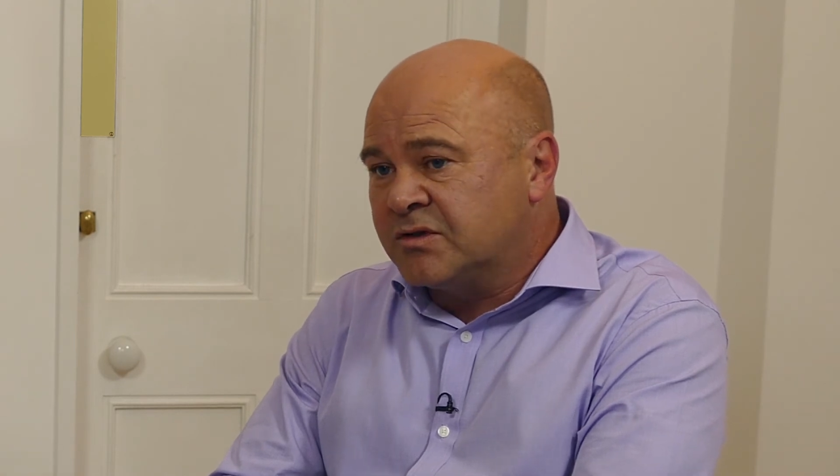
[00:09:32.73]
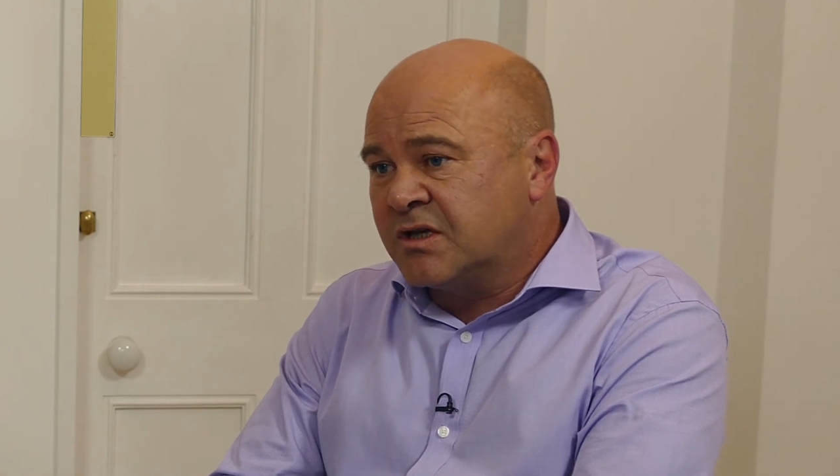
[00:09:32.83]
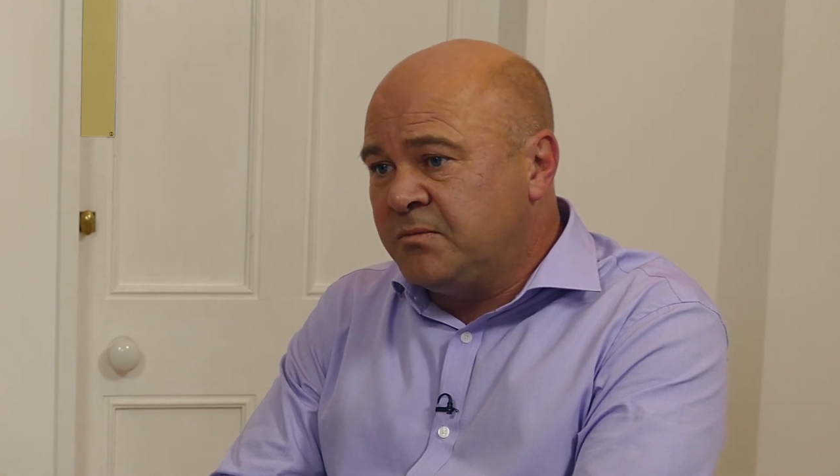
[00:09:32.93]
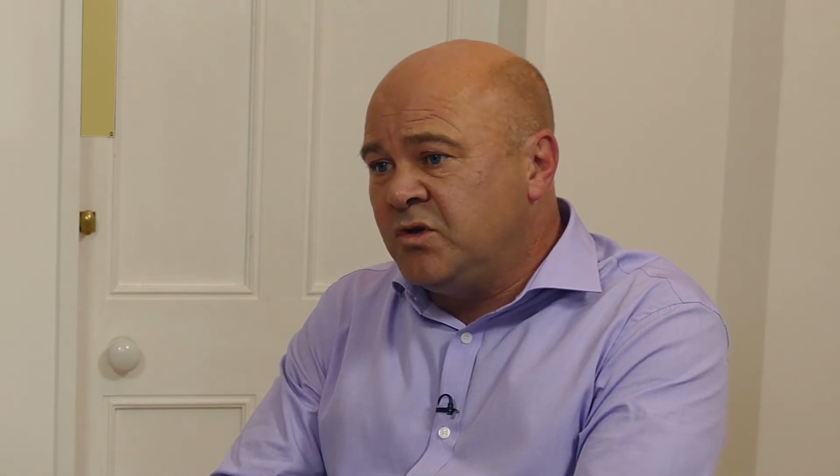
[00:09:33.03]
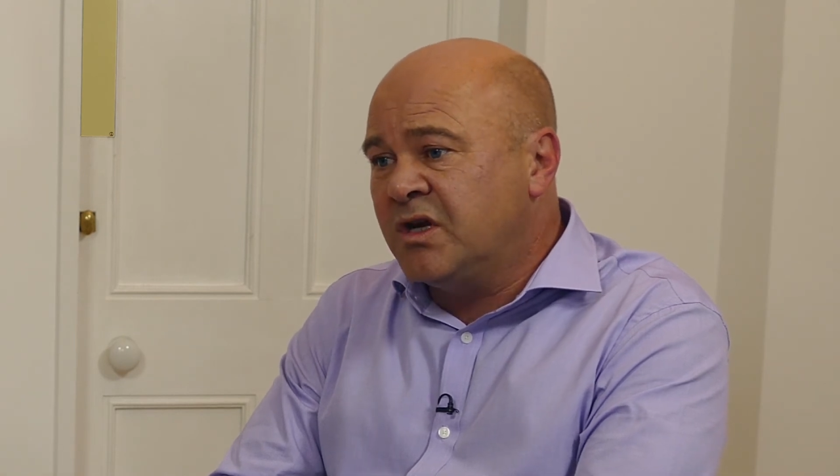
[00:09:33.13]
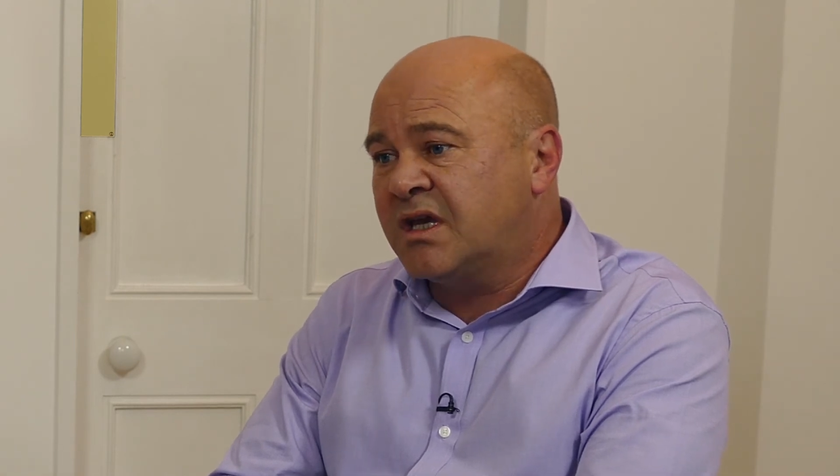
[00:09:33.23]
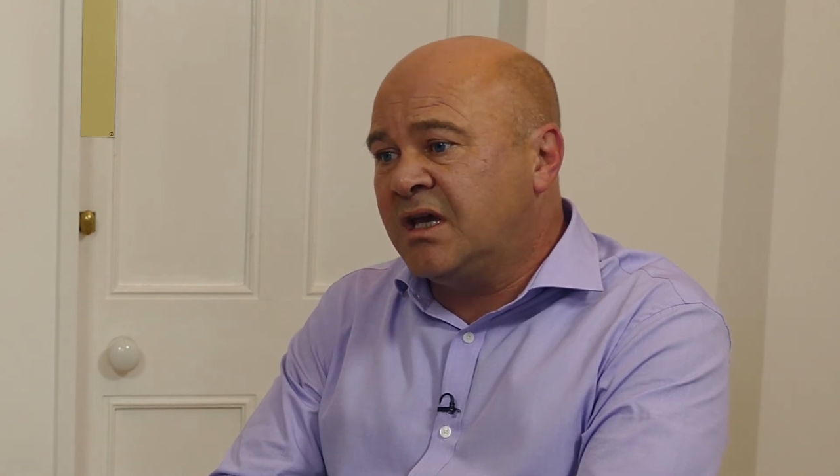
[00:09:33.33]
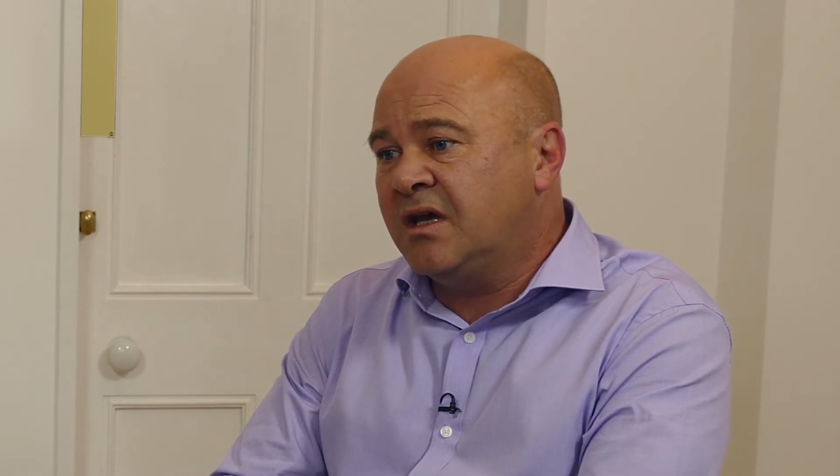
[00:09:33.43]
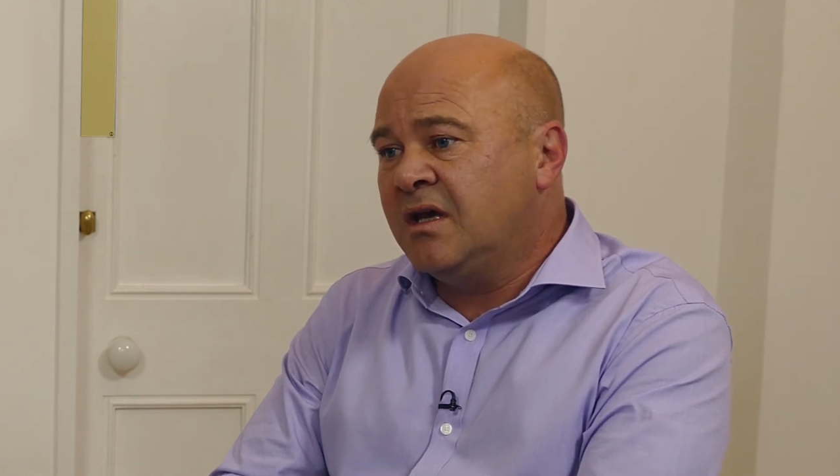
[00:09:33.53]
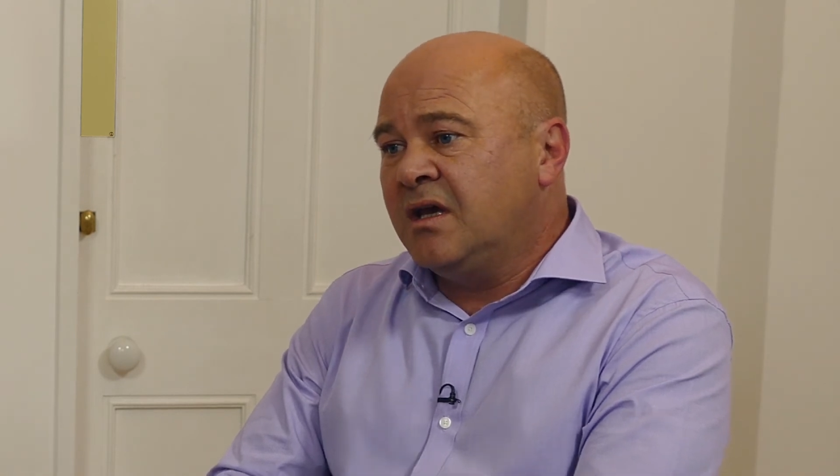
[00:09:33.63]
to
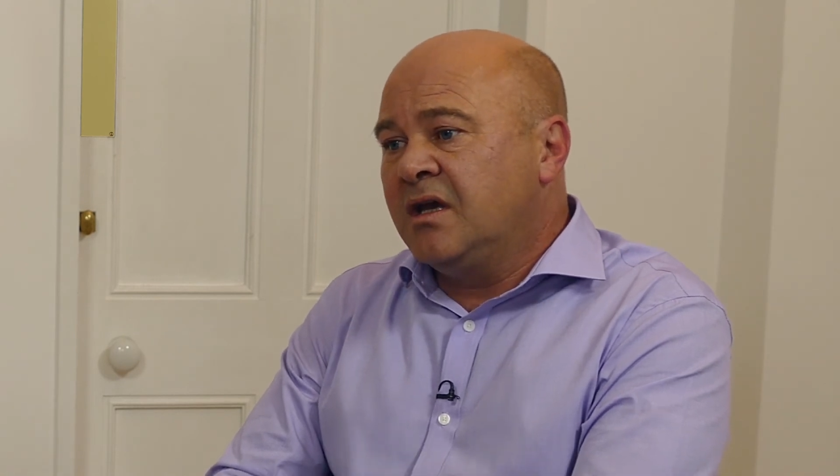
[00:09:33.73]
communicate